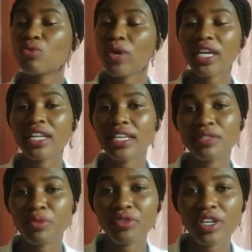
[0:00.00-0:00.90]
working
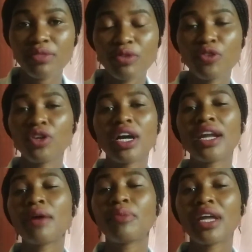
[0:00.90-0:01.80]
experience before you can
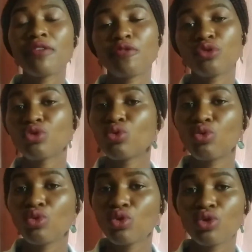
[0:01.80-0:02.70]
apply for school